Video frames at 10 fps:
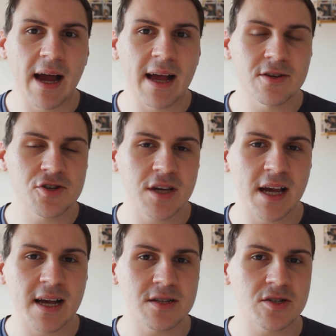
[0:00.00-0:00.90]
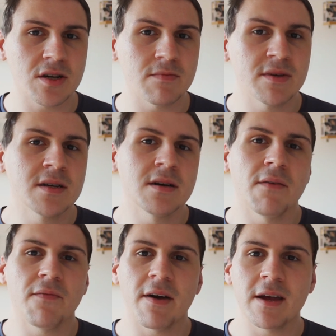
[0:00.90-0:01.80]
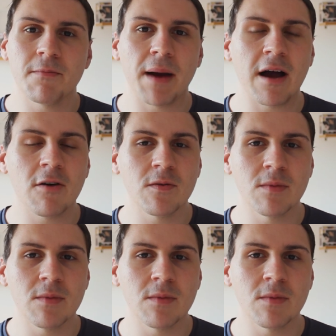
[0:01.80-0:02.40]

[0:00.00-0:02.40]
And she has some very powerful